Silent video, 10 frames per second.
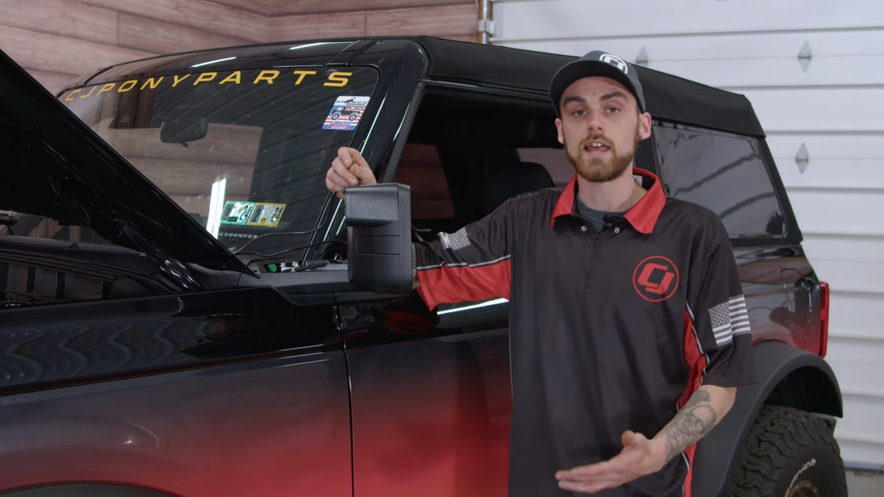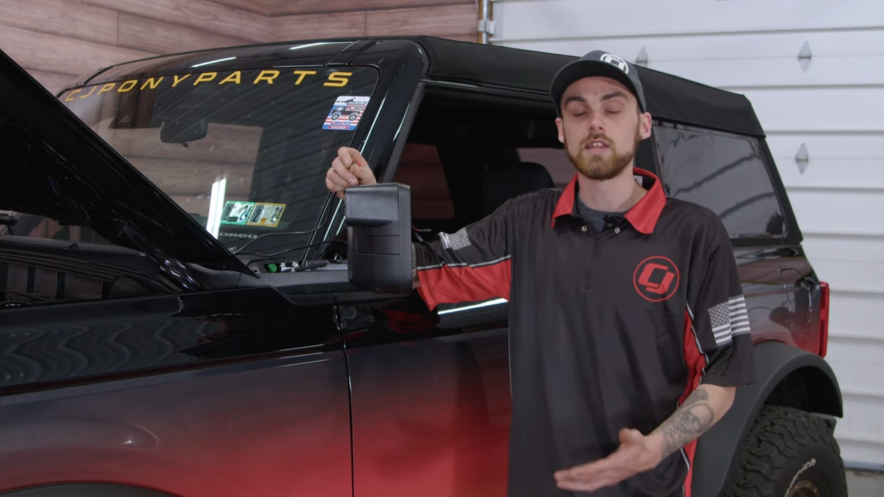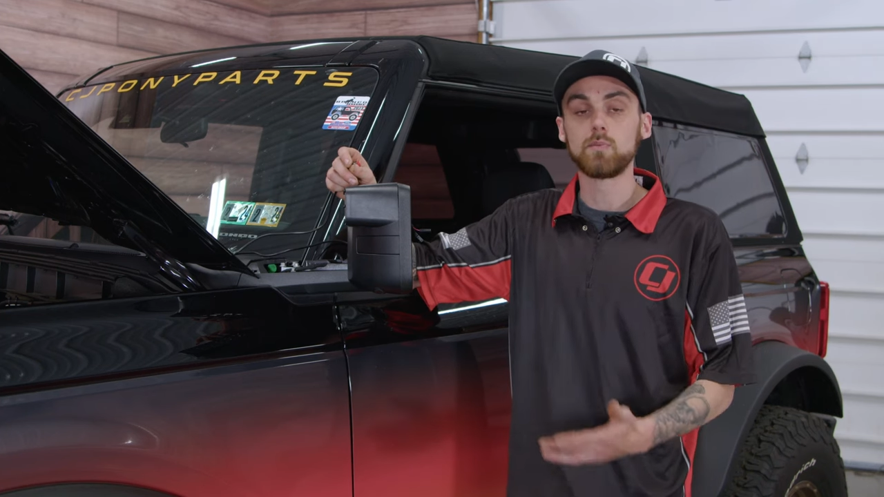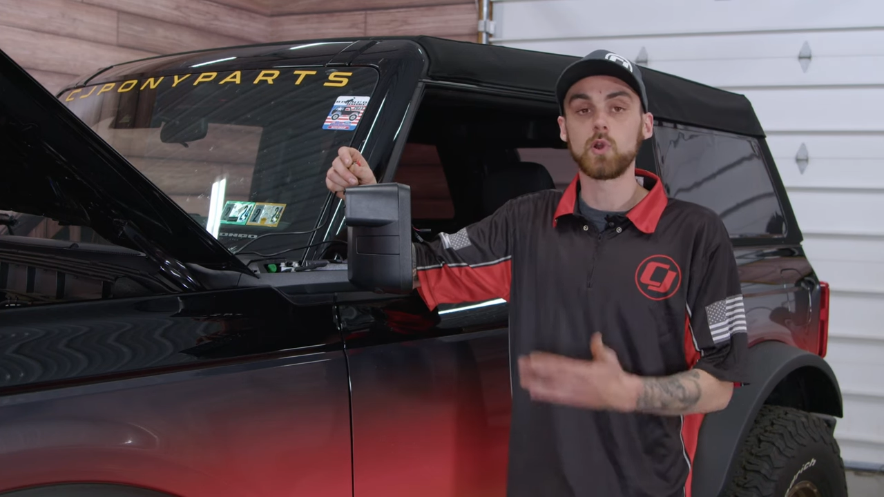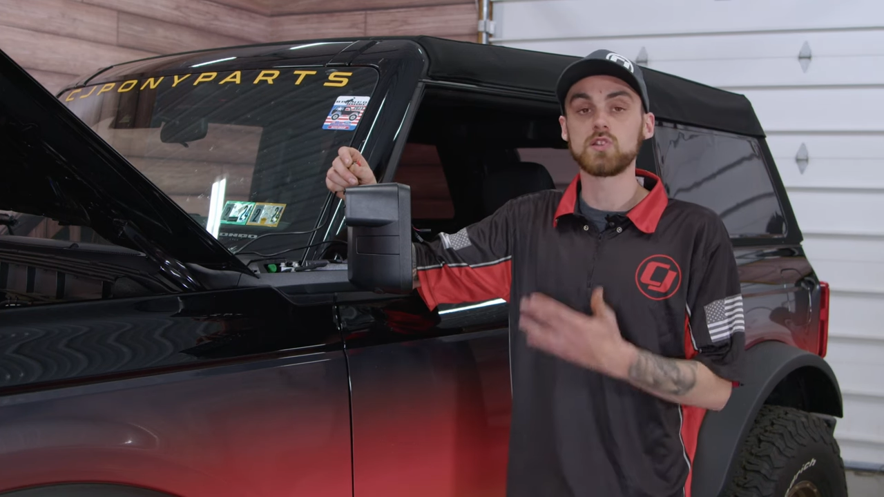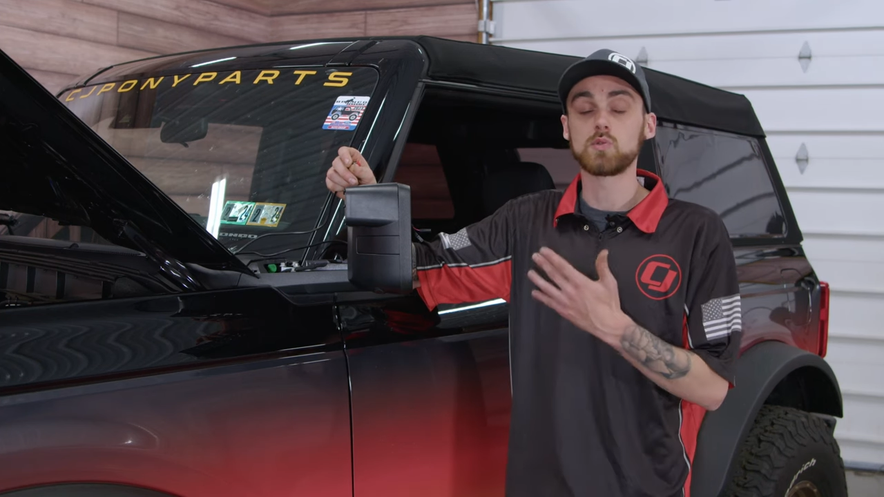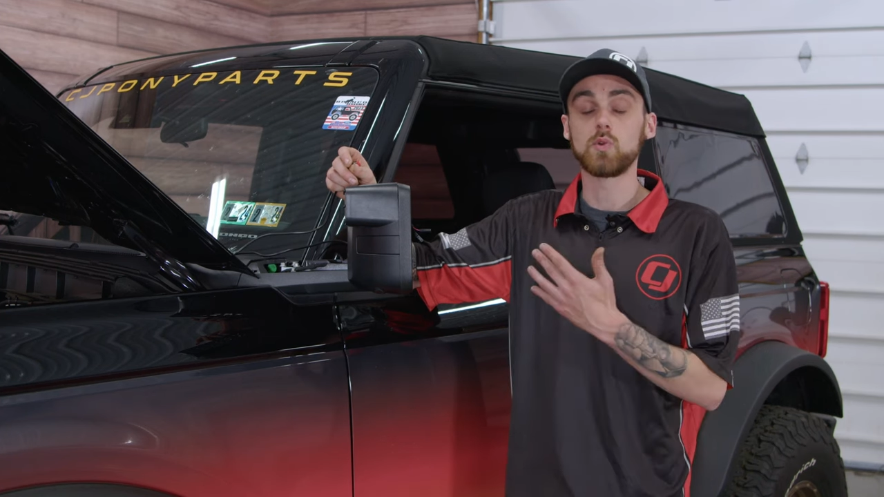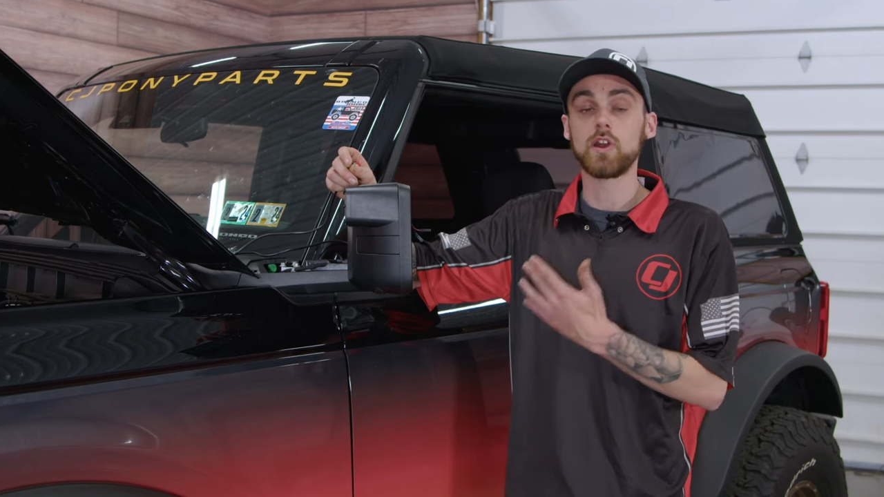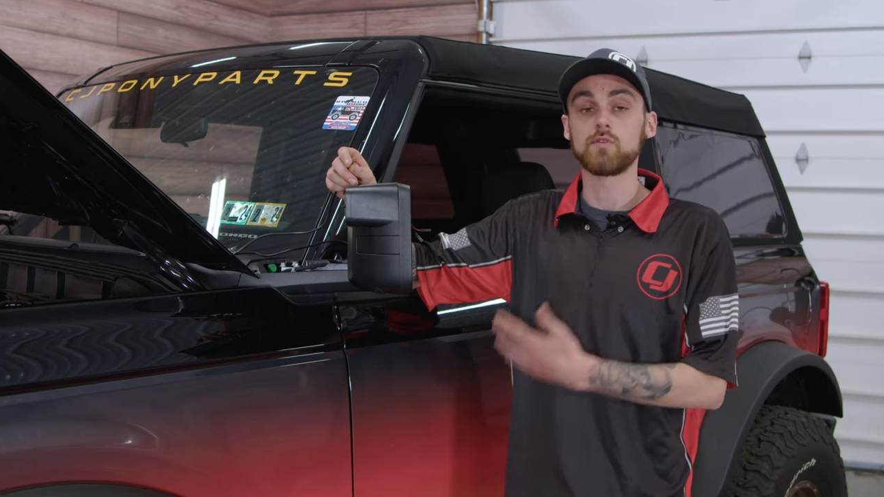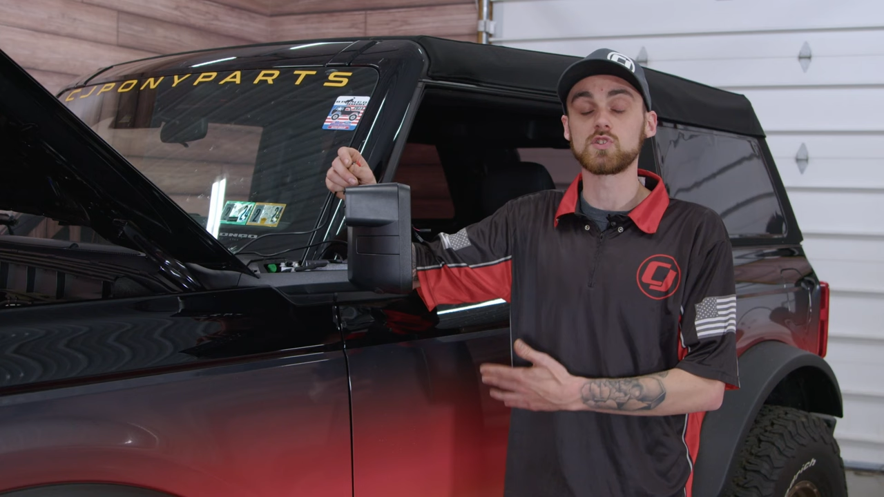and then put it to
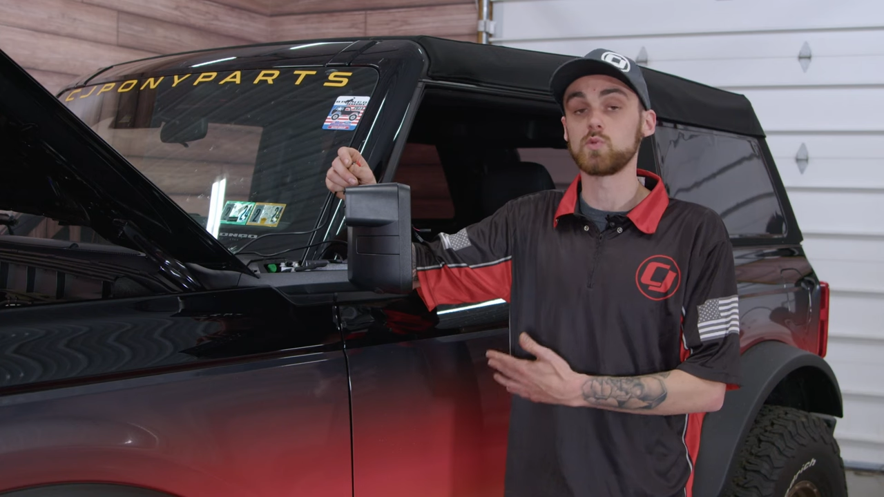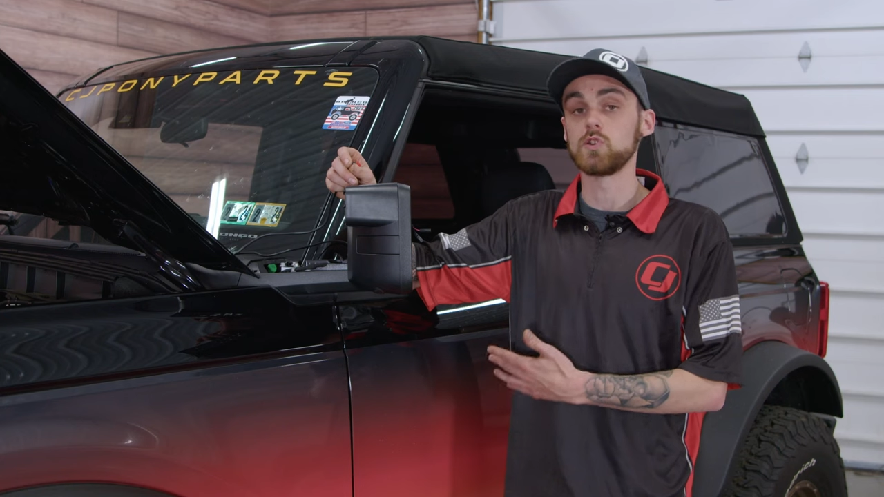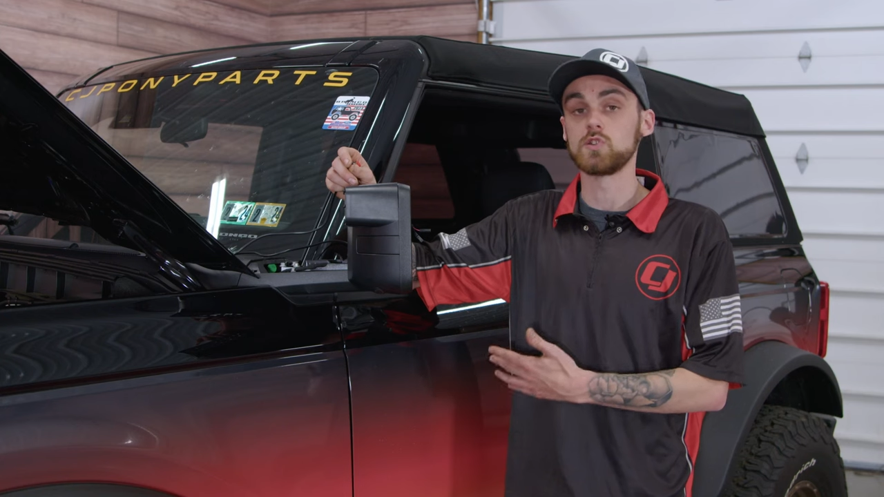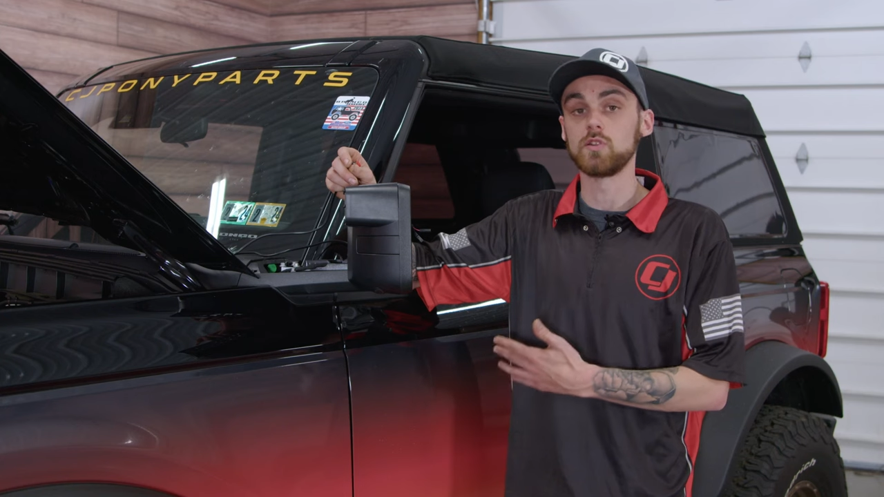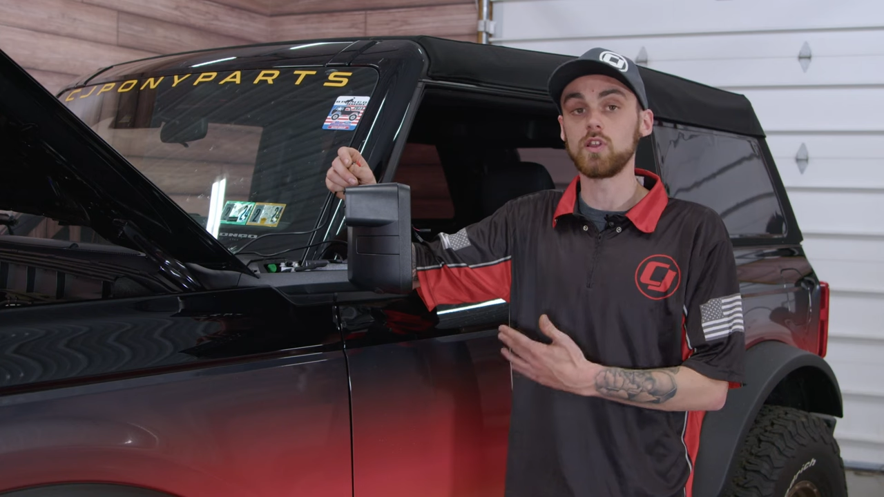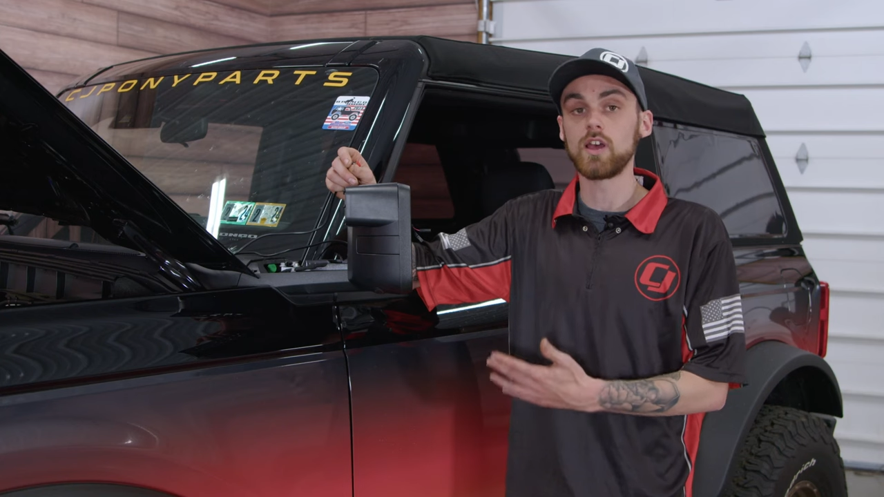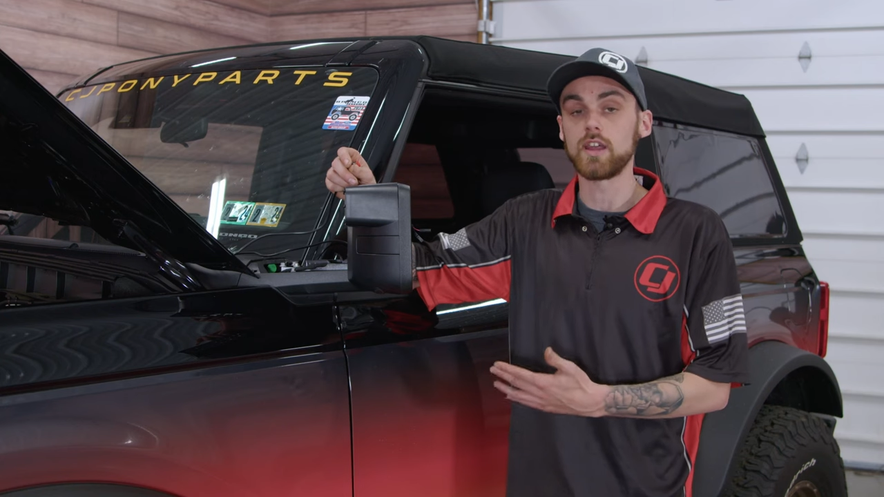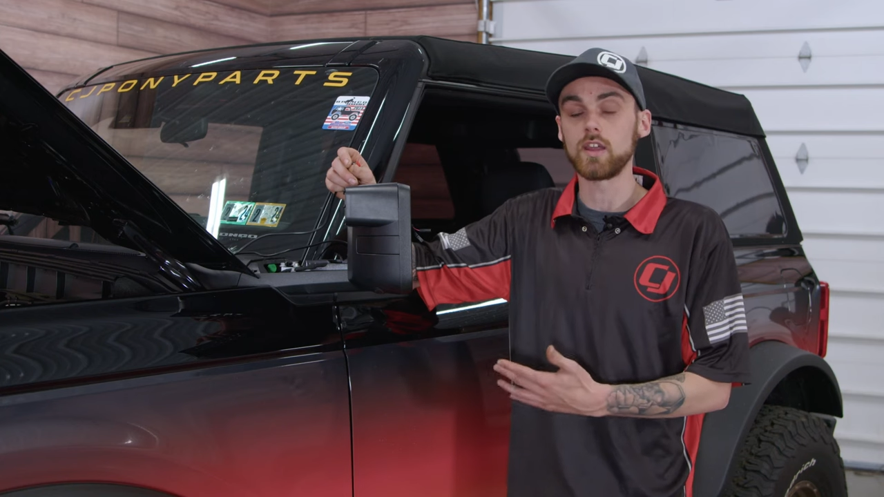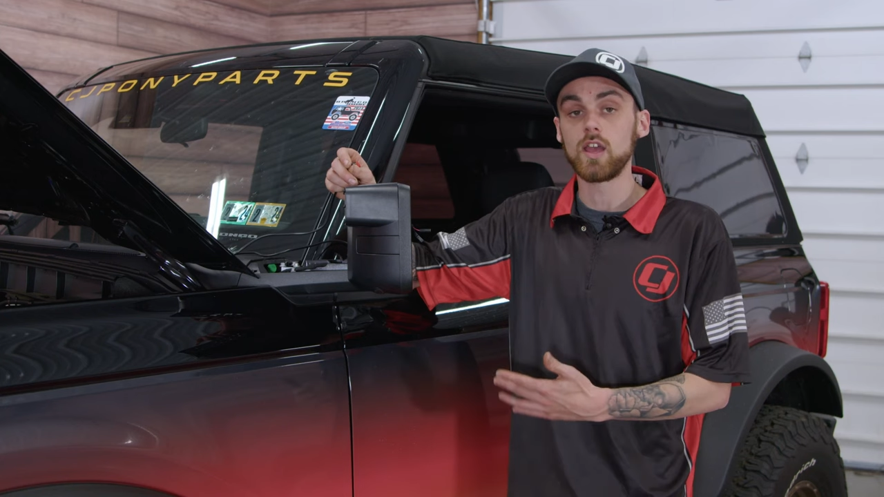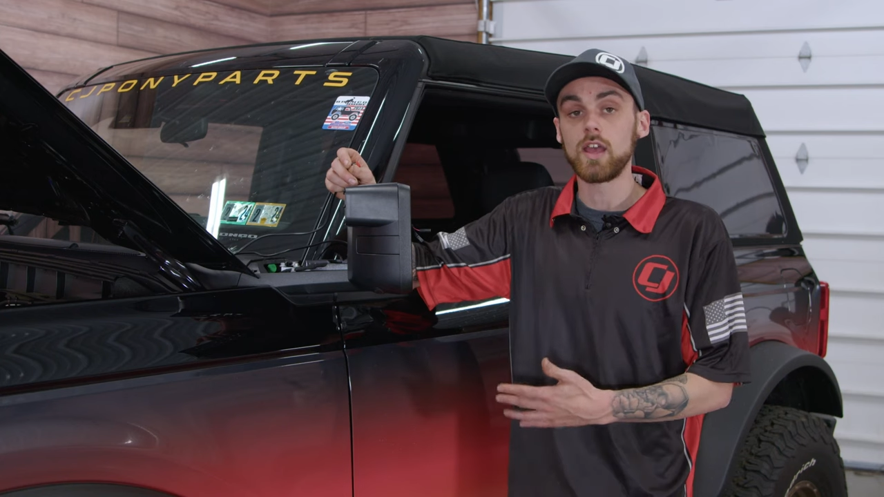whatever switch you'd like.